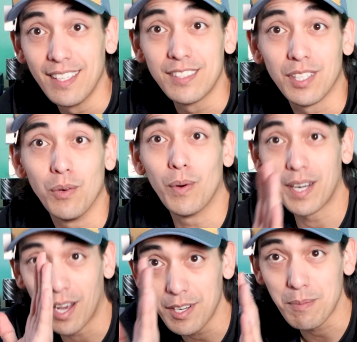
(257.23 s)
So one
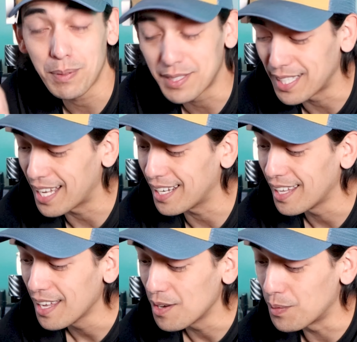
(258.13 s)
hundred percent
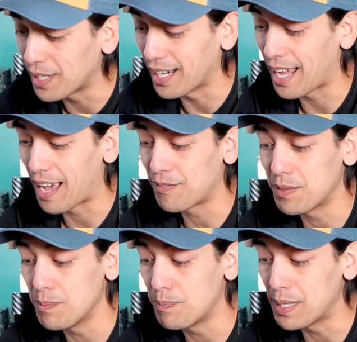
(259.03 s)
we're gonna have
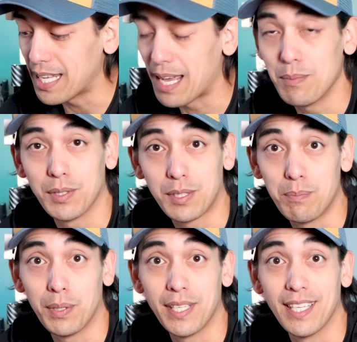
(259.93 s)
to be able to
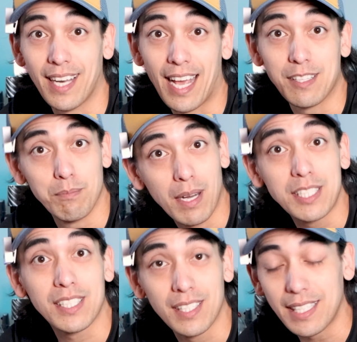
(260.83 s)
put in as
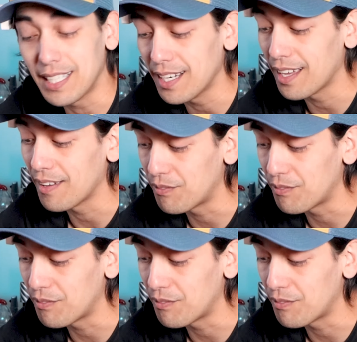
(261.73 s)
much clean